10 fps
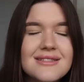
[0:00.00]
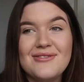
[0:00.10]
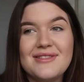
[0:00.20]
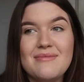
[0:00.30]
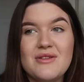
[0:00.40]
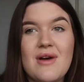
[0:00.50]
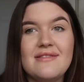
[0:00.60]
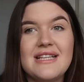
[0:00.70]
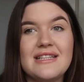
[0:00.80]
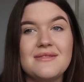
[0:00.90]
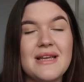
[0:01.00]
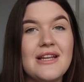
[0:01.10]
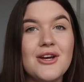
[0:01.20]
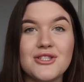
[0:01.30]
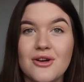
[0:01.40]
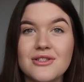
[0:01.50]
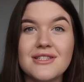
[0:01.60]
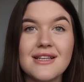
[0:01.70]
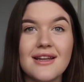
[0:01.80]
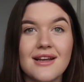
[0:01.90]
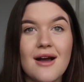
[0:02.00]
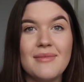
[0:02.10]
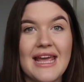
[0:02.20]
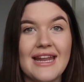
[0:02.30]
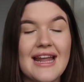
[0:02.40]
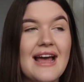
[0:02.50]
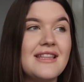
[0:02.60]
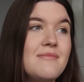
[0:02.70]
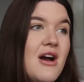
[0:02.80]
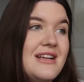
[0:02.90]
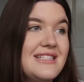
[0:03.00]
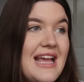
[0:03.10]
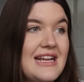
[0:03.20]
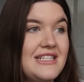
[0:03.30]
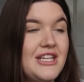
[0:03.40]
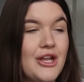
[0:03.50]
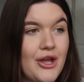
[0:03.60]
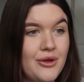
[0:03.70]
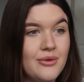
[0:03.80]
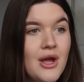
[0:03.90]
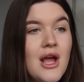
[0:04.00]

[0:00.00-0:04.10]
So the midwife said to me, look, doctors are going to come in and they might say to you